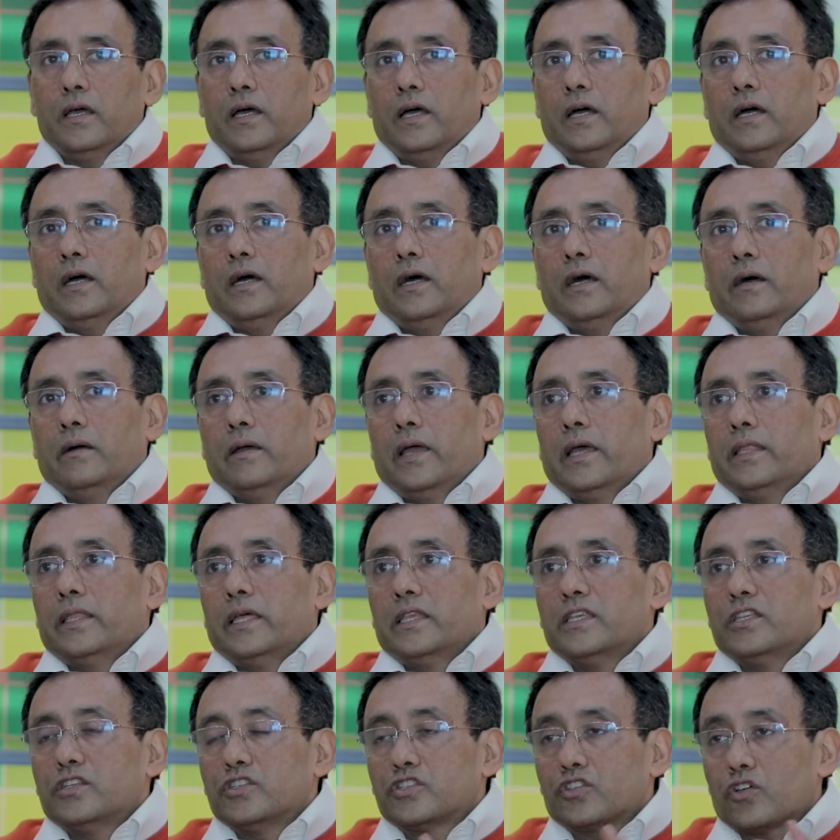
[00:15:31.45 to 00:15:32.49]

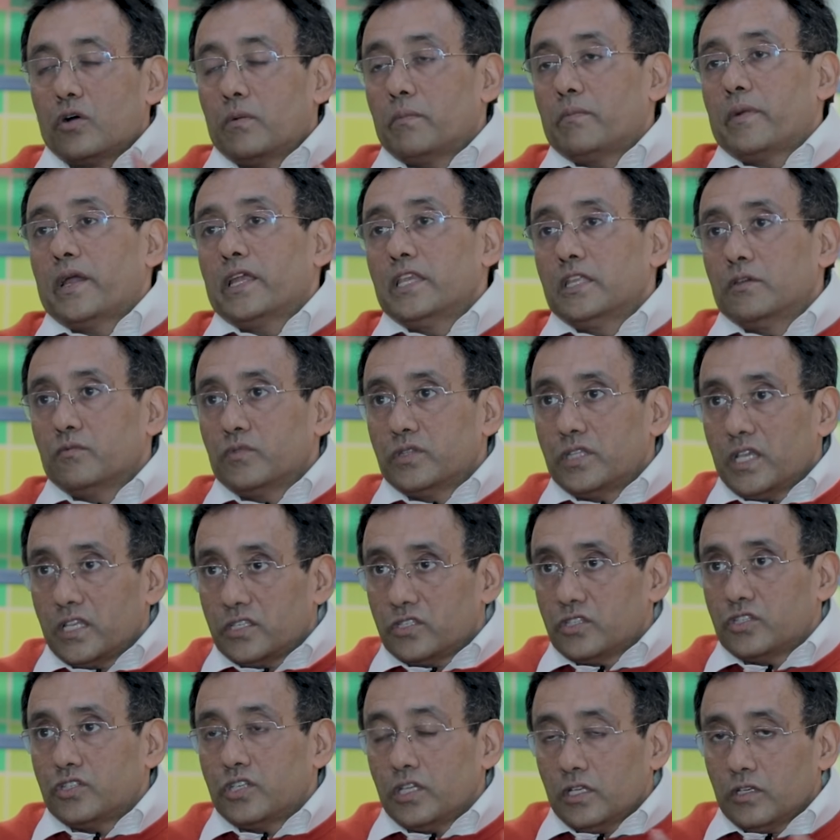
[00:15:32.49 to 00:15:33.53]
and it is combining with the
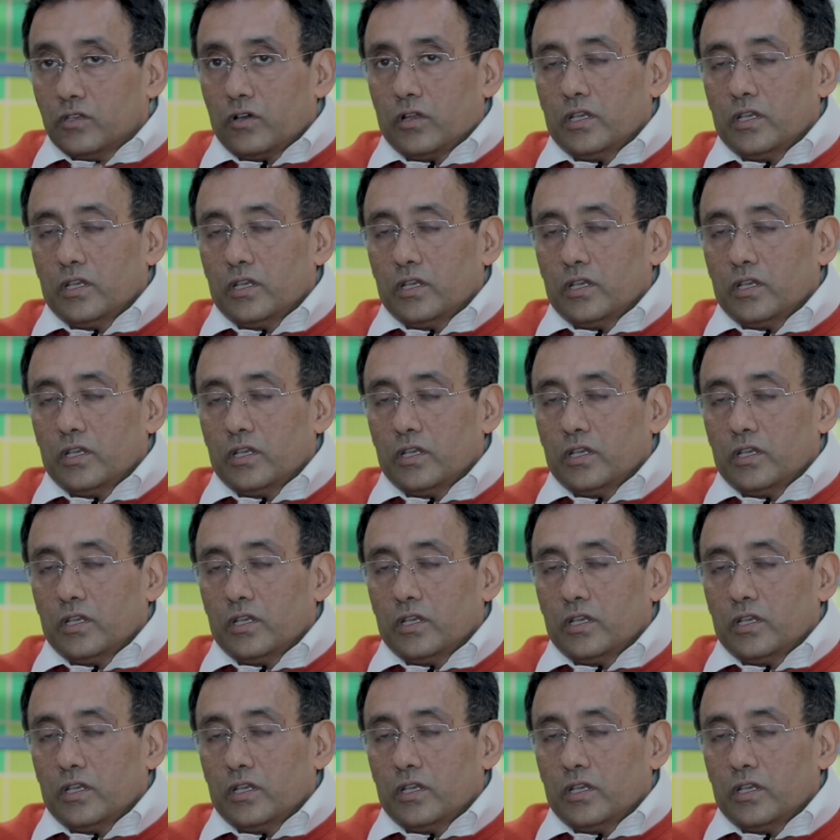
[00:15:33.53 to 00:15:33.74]
existing